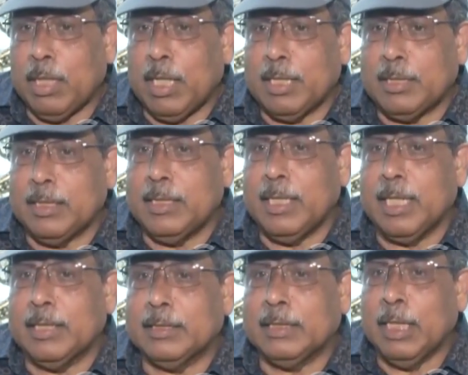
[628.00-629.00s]

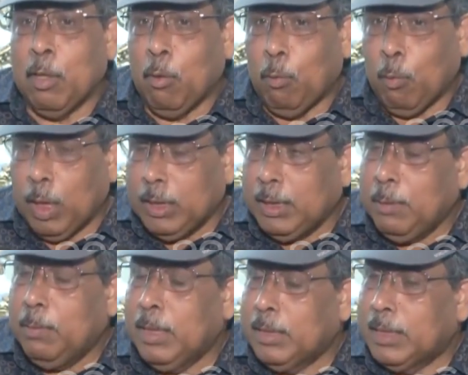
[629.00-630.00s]
engineers,
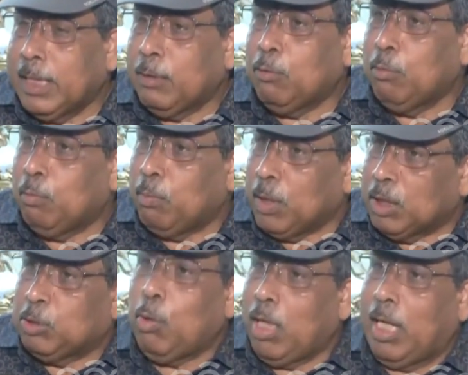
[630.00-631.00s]
whatever they could
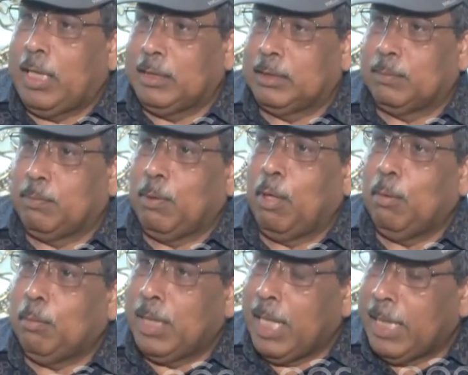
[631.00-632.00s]
visualize
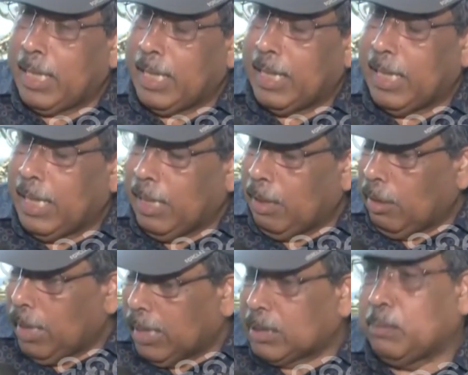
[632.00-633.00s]
from their
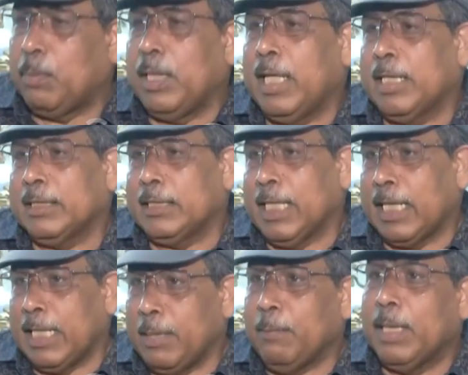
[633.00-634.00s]
experience, their
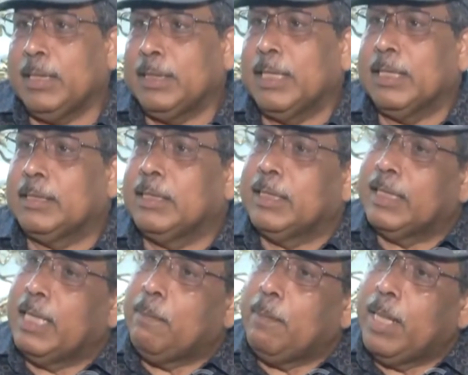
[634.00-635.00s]
imagination,
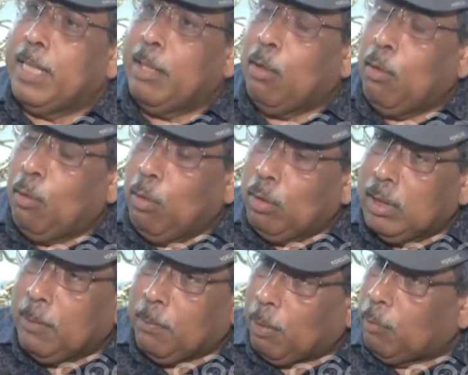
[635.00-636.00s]
they made all
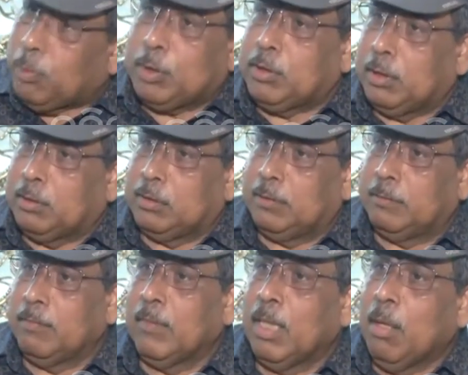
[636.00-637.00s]
provisions
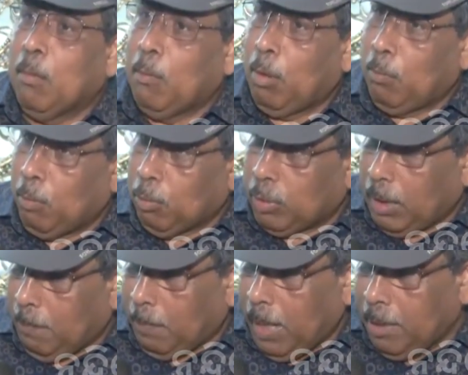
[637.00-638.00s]
for both
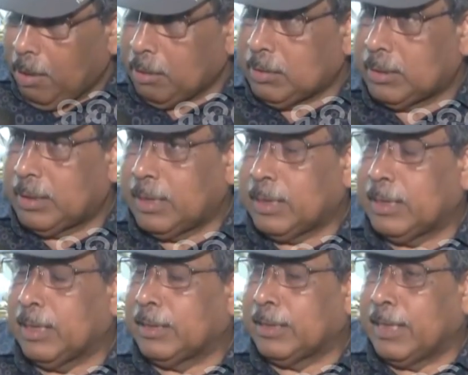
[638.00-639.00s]
the pilots
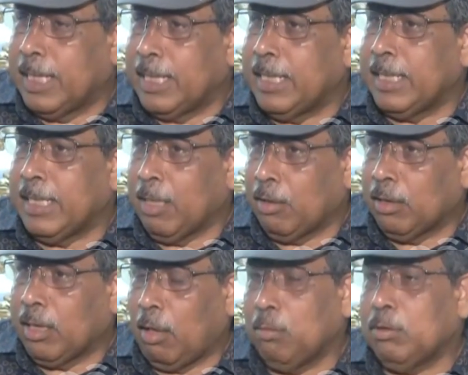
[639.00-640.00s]
training on
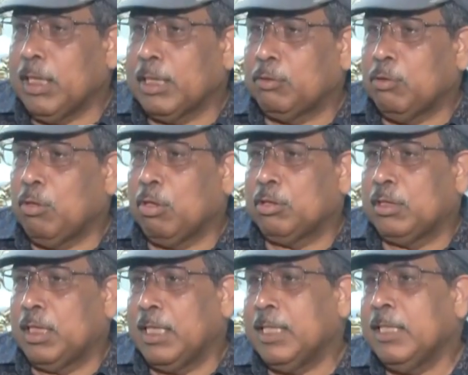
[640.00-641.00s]
ground, astronauts
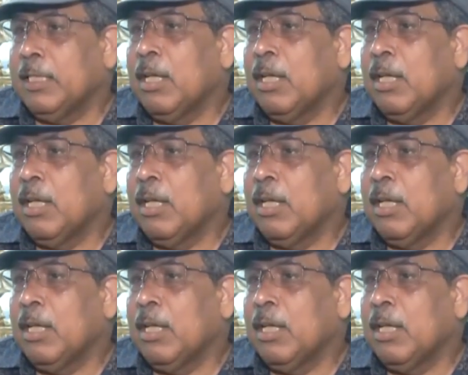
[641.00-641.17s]
training,